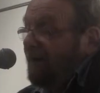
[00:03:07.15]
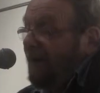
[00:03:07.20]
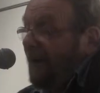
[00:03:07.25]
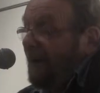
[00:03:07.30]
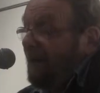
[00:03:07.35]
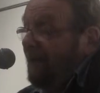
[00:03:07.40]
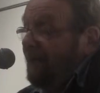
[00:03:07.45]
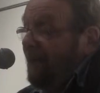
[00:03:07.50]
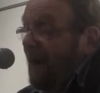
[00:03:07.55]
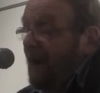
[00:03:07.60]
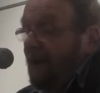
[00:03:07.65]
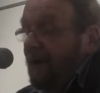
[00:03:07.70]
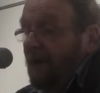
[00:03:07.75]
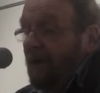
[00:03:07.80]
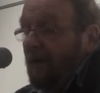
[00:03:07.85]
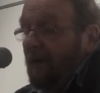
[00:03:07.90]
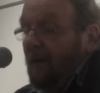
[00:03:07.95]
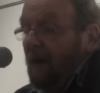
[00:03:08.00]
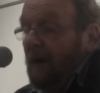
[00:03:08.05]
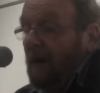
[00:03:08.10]
Fingal
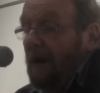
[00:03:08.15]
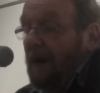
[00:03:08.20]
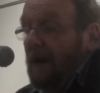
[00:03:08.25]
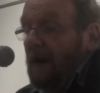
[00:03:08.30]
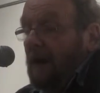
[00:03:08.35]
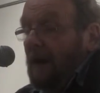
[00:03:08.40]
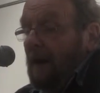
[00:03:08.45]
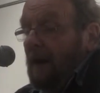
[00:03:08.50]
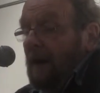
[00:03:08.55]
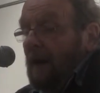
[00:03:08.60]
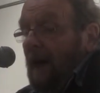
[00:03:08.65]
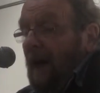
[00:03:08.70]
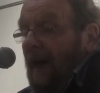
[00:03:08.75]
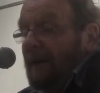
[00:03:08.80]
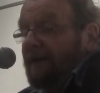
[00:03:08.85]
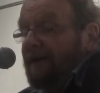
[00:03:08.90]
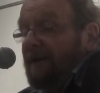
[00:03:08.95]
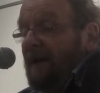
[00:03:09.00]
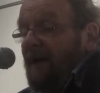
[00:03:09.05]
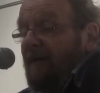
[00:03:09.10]
Flaherty O'Reilly,
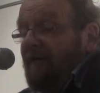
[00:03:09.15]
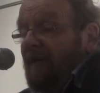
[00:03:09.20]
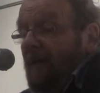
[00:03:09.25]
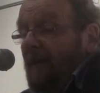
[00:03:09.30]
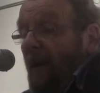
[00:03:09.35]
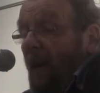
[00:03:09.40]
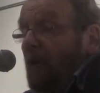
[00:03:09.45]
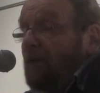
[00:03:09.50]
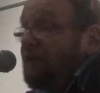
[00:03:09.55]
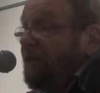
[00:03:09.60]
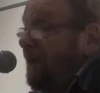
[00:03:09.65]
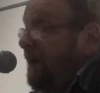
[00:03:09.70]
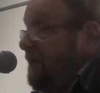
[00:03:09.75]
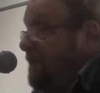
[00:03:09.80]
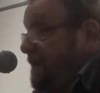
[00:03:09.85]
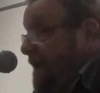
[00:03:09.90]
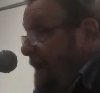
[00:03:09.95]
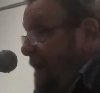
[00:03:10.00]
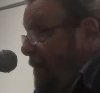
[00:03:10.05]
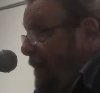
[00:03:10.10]
ex-Navy
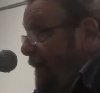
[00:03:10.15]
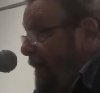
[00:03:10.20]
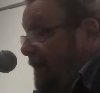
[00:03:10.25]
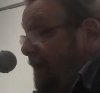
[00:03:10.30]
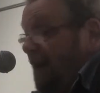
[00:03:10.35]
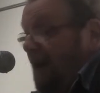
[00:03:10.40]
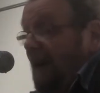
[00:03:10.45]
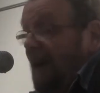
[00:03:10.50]
boxing champion,